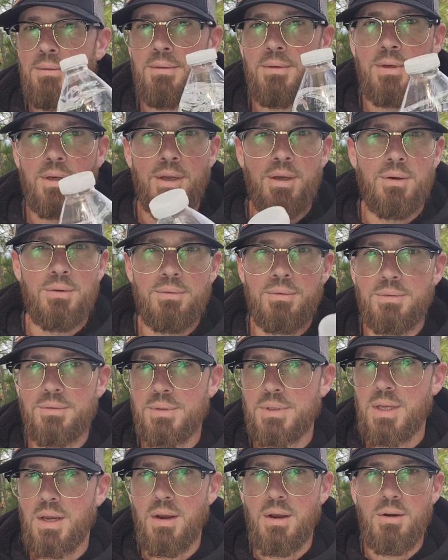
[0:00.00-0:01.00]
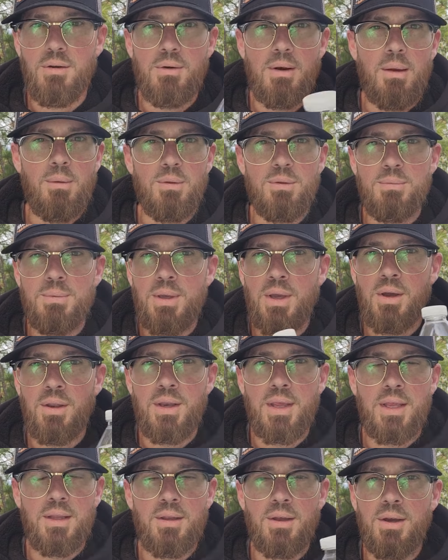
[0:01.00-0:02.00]
you know, carry it around with me all
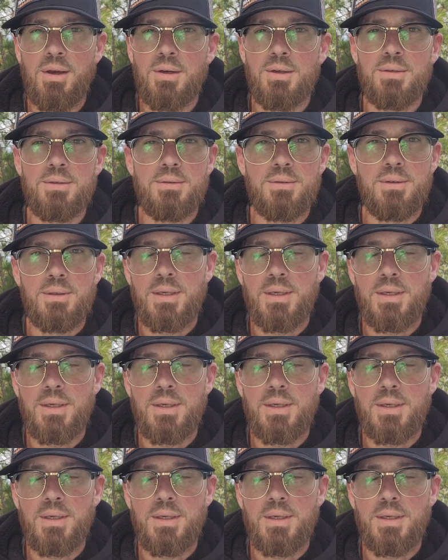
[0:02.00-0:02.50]
day long.